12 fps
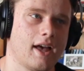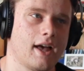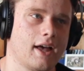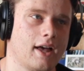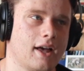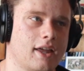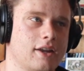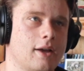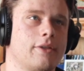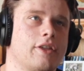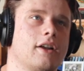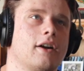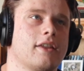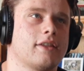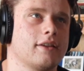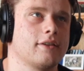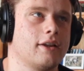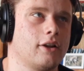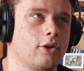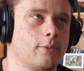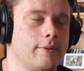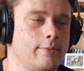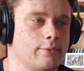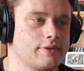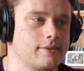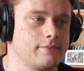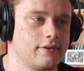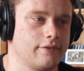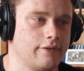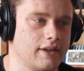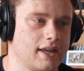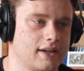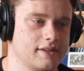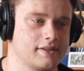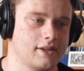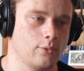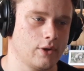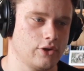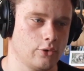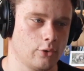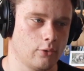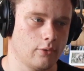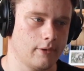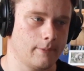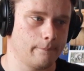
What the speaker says: And a thing I think that a lot of people seem to forget is that when you're